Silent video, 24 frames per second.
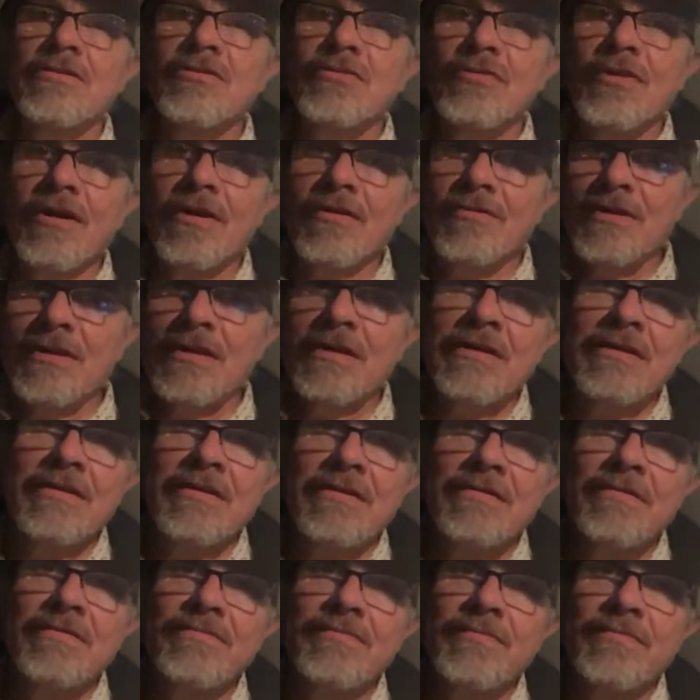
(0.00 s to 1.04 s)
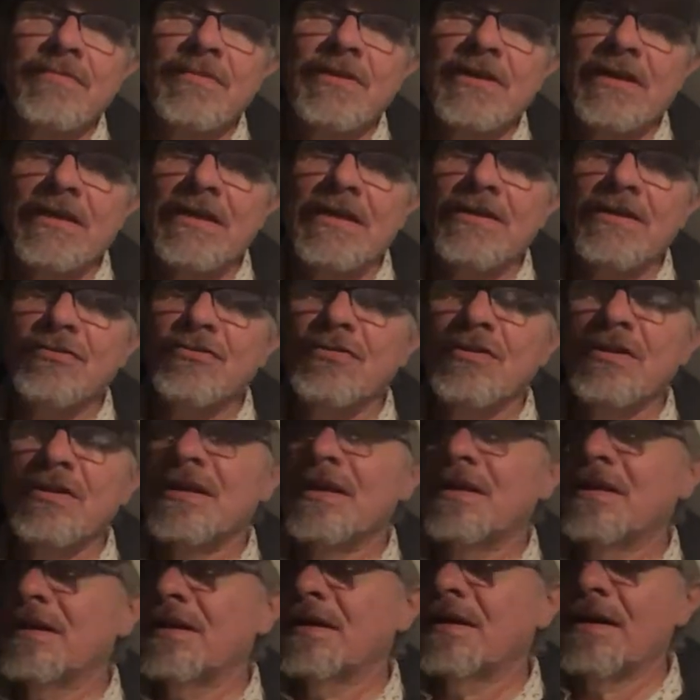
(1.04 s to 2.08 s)
throughout the country
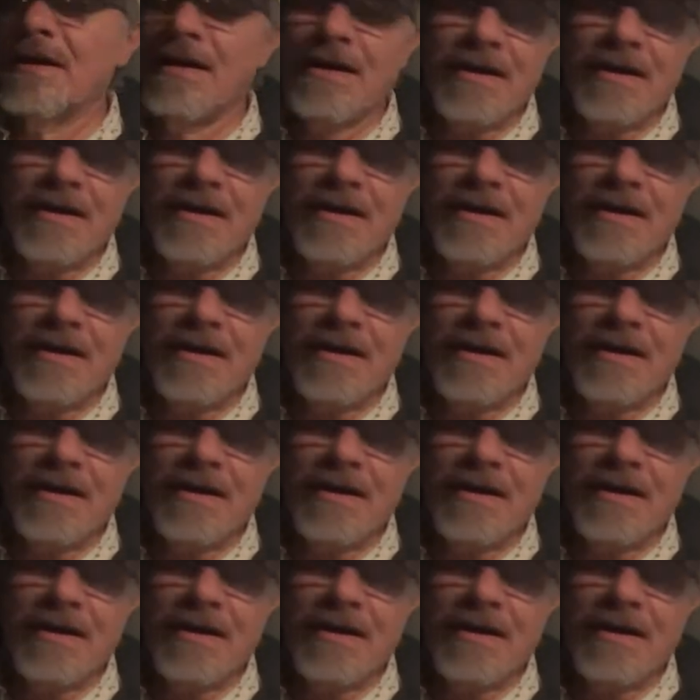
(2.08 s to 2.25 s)
and